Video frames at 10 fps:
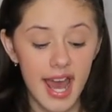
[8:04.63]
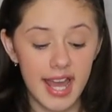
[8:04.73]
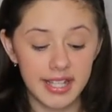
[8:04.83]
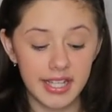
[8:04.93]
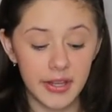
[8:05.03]

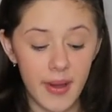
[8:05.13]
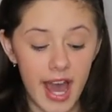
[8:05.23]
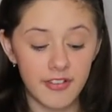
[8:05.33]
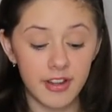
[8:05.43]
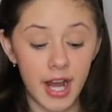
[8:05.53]
And then you
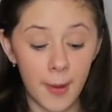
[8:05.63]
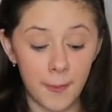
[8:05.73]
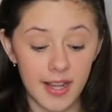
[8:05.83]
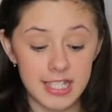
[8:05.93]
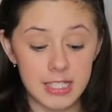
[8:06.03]
have an
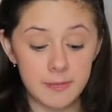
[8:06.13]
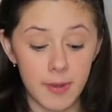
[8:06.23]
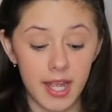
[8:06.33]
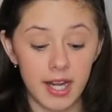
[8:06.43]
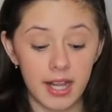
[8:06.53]
upright
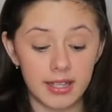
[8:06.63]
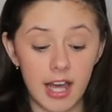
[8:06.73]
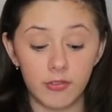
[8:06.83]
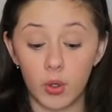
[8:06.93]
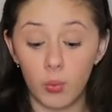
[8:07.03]
spin
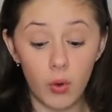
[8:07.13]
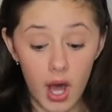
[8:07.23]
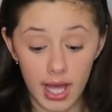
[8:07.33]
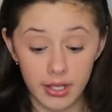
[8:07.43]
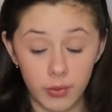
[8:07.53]
level
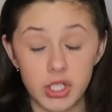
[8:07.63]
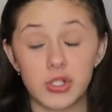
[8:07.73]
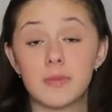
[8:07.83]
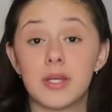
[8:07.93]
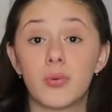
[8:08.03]
1,
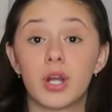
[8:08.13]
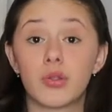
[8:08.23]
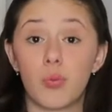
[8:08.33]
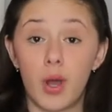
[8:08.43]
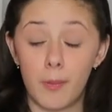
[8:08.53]
which would be
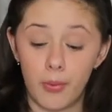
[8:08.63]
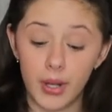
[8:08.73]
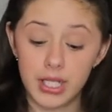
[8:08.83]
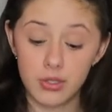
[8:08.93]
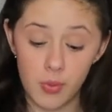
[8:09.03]
worth
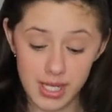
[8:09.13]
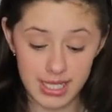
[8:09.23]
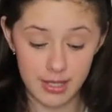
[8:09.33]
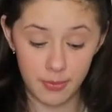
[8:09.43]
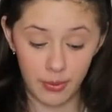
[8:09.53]

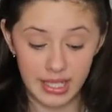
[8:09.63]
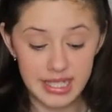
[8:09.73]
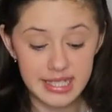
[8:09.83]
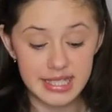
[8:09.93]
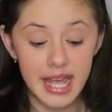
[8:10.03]
1.20
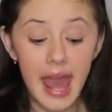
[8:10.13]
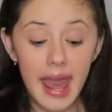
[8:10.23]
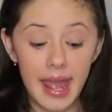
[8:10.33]
points.